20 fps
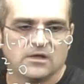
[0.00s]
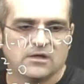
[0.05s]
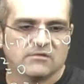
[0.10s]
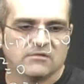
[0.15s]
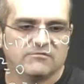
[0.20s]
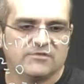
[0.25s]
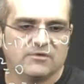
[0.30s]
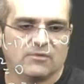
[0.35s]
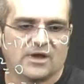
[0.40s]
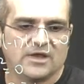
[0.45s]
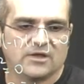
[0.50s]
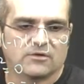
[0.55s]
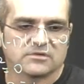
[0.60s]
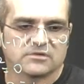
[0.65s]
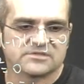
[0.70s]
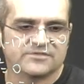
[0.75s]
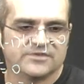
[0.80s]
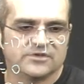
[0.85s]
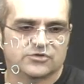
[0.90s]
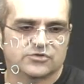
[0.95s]
V1
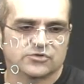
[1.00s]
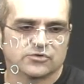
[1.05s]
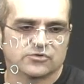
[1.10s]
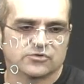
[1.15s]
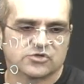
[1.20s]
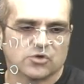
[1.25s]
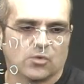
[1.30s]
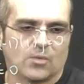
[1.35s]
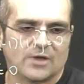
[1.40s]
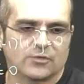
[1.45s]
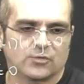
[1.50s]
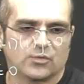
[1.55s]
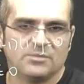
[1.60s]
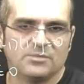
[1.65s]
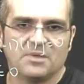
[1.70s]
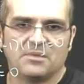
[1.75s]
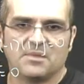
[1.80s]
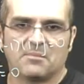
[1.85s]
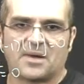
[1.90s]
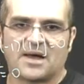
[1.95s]
equals V2, so what could
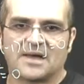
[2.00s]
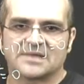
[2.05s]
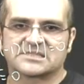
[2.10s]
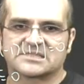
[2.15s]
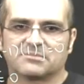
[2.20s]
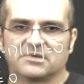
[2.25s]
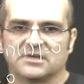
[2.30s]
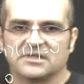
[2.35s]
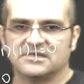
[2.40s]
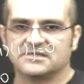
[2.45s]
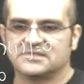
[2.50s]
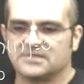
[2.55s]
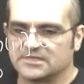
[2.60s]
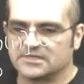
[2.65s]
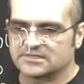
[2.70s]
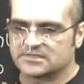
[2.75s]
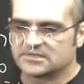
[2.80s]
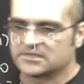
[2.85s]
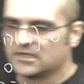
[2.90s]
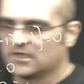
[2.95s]
be the possible
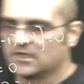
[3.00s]
easiest